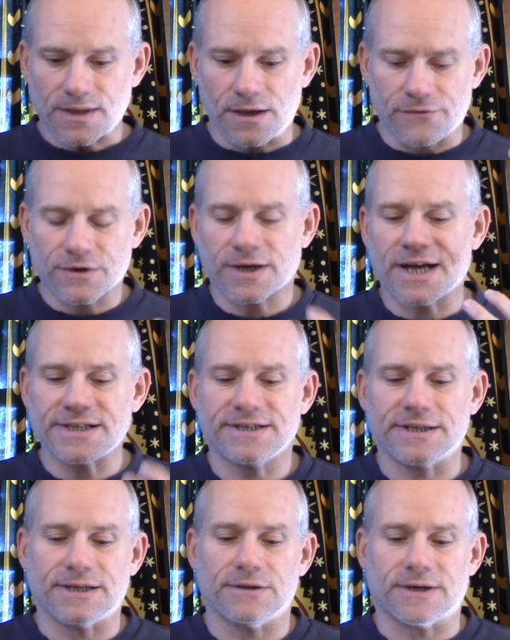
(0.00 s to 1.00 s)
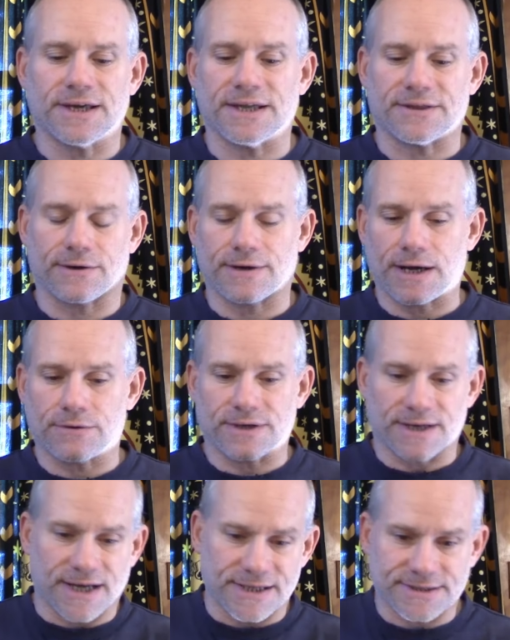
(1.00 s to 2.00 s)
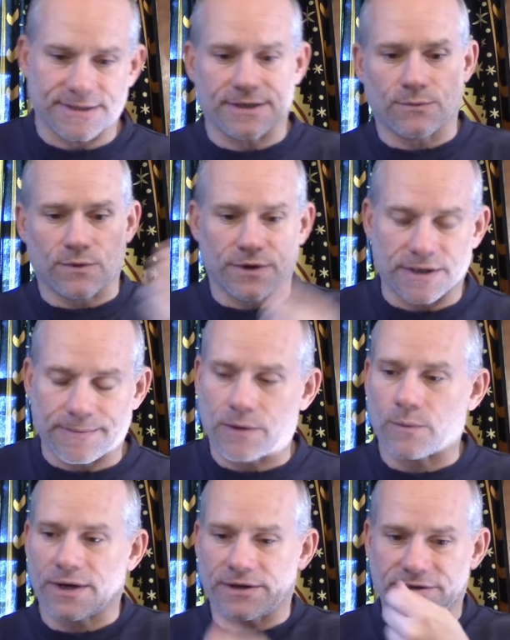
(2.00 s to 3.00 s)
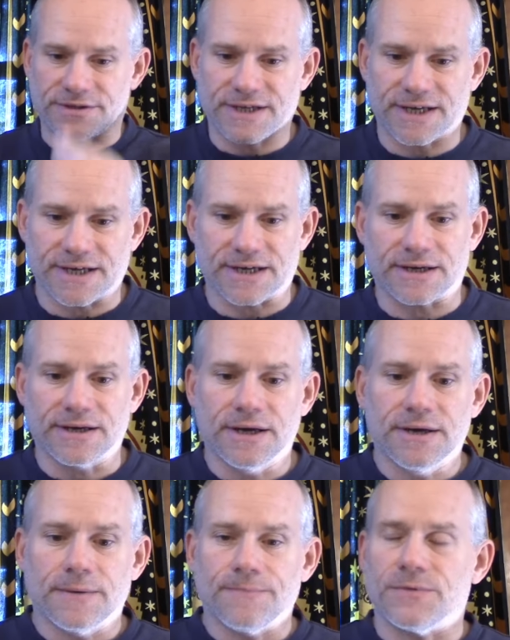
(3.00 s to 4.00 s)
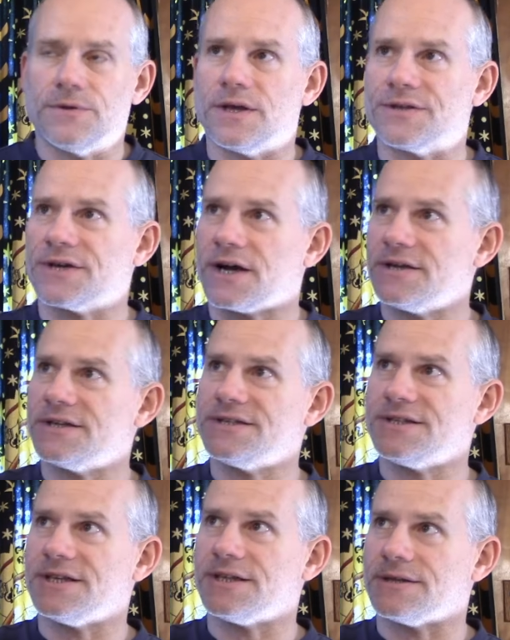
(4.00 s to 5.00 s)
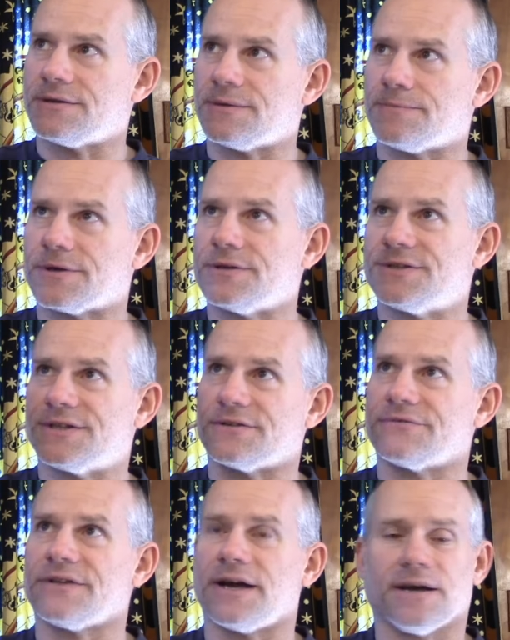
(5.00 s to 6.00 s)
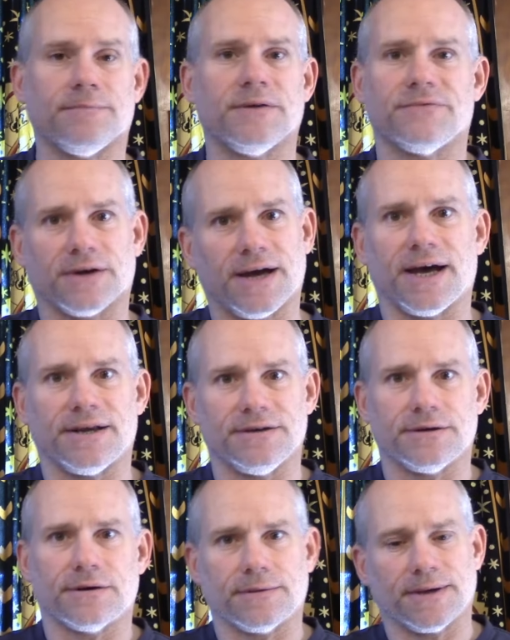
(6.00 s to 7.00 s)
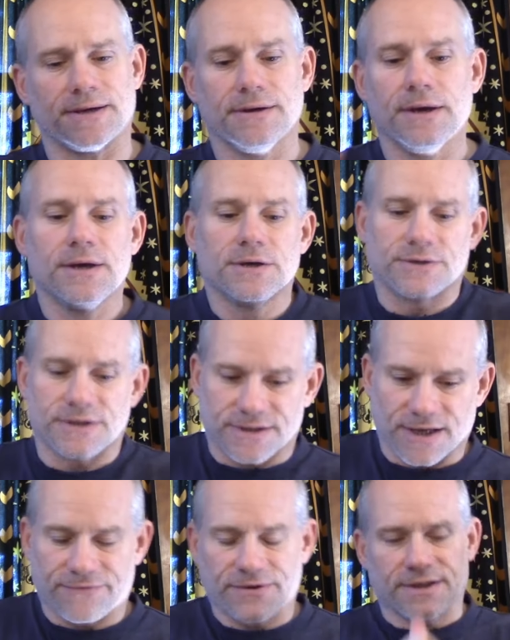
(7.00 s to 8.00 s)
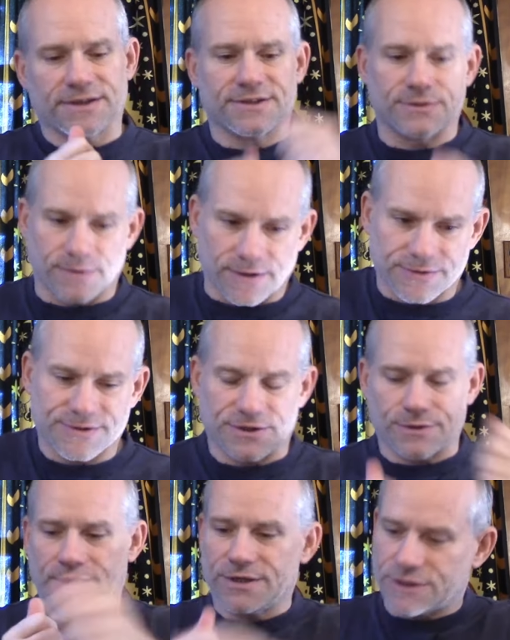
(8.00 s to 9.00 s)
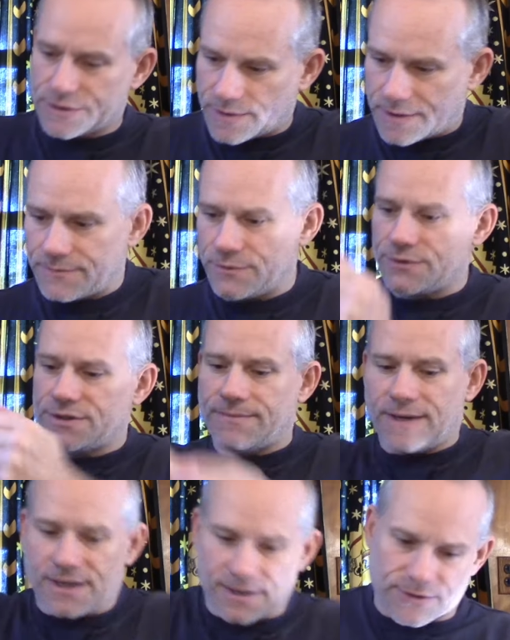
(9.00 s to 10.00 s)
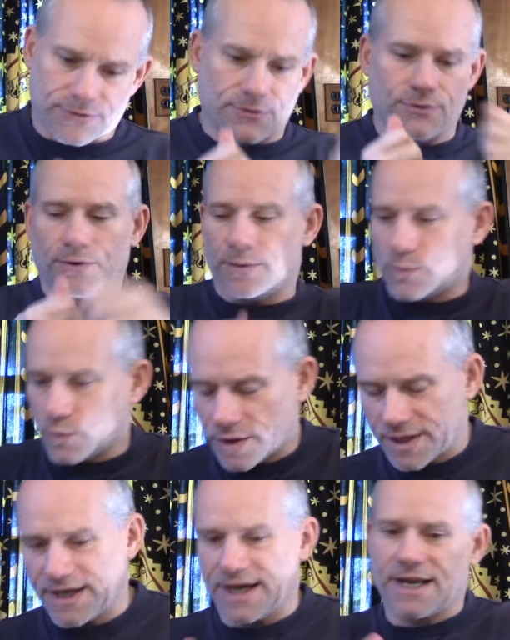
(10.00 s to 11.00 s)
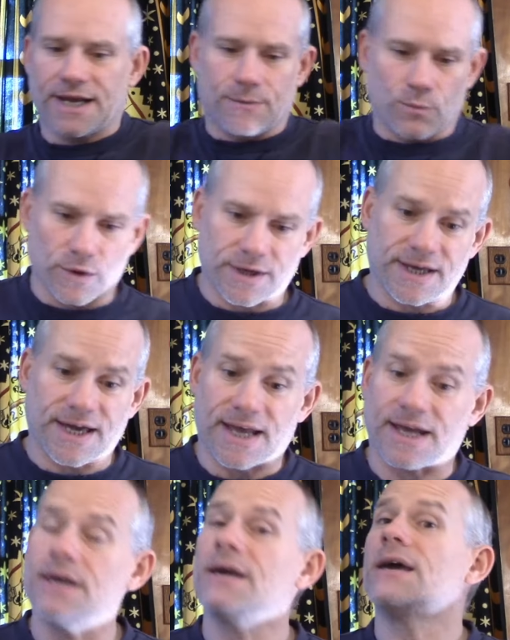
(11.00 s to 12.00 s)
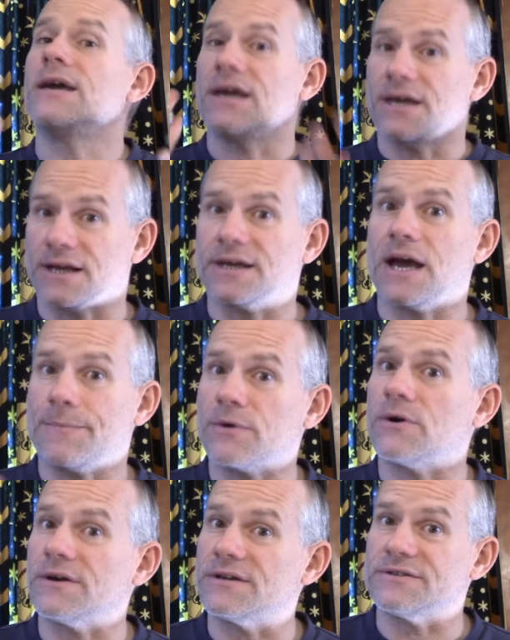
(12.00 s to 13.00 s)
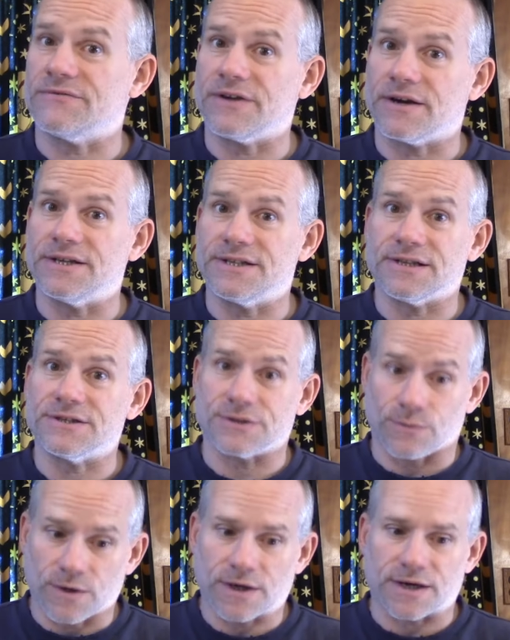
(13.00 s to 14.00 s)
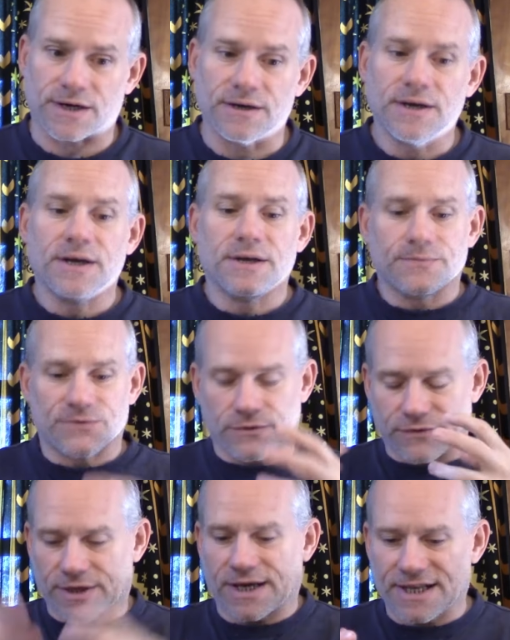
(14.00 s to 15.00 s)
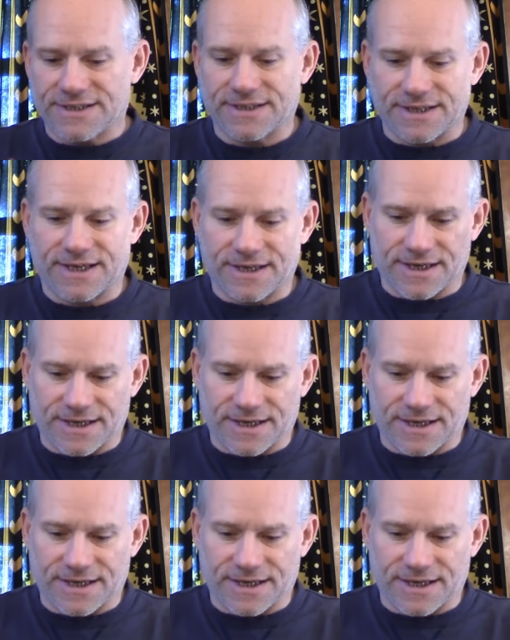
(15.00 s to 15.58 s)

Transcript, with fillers: if you're constantly looking at the ground and constantly worried about where you're digging, it's hard to see the, the birds that are flying above your head. You know what I mean? So this, I feel like this is one of those situations where I'm used to making it through. I'm working at it. I'm working at it. And Capricorn is a very diligent worker. So if you're constantly